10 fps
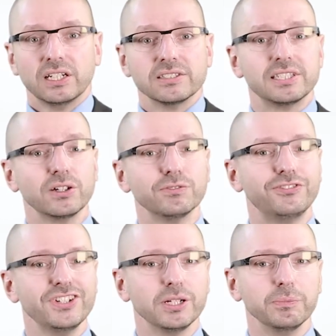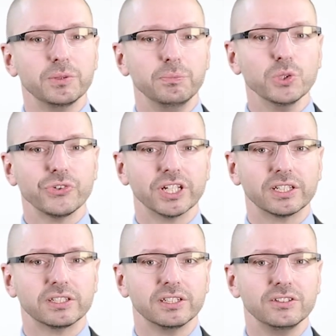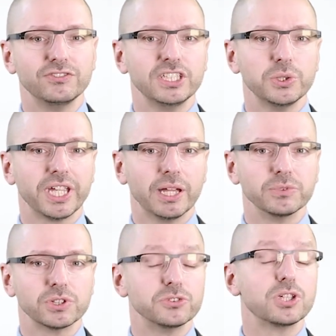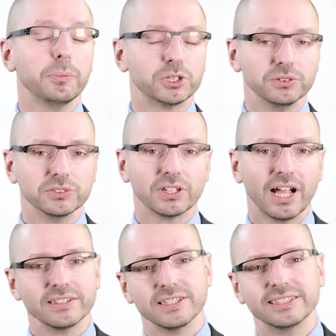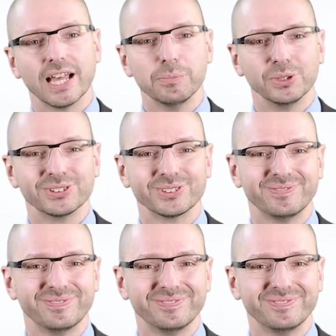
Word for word: Think of film, music, and video games consumptions as examples.